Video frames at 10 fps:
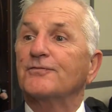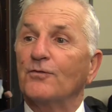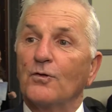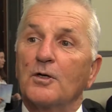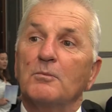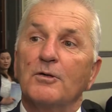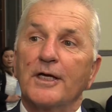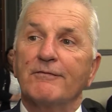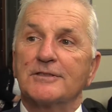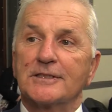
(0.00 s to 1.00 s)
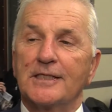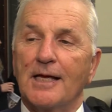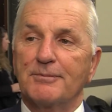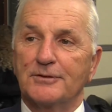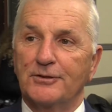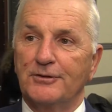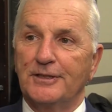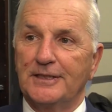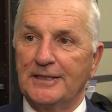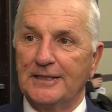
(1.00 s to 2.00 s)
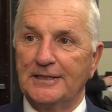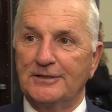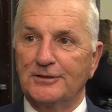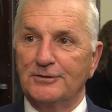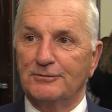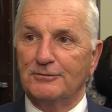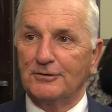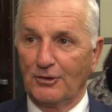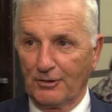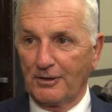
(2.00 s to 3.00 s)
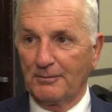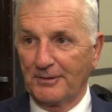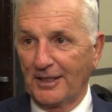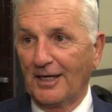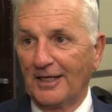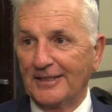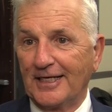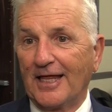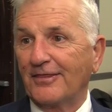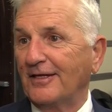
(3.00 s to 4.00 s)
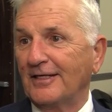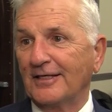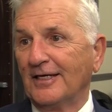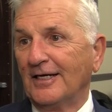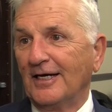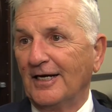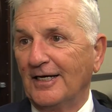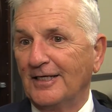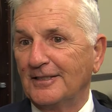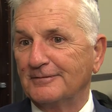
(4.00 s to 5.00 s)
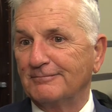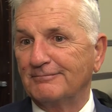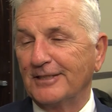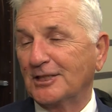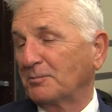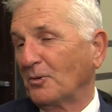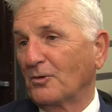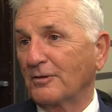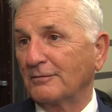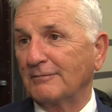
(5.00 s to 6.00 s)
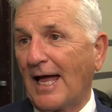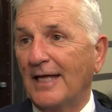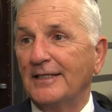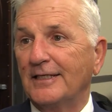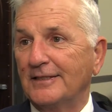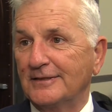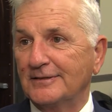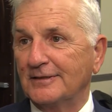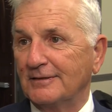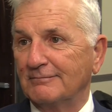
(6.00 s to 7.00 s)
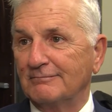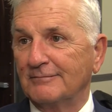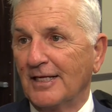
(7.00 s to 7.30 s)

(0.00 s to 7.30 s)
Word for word: forum will give us an opportunity to look beyond and I think uh, explore ideas and